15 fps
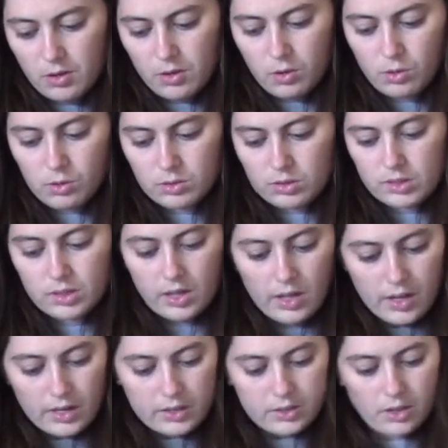holes.
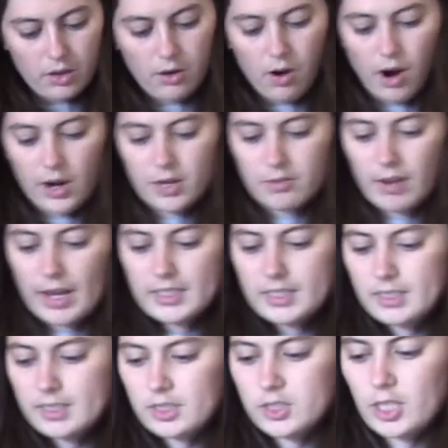So our
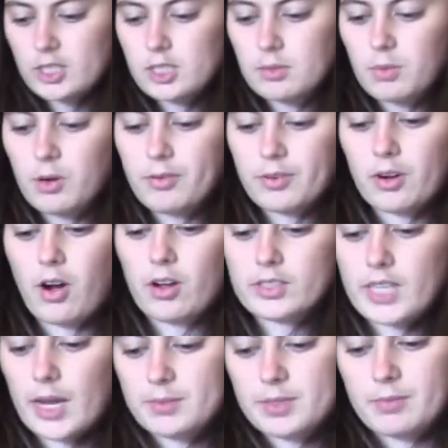device is adjustable for
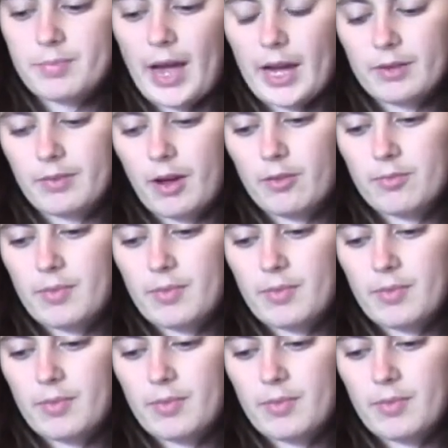all types of bag valve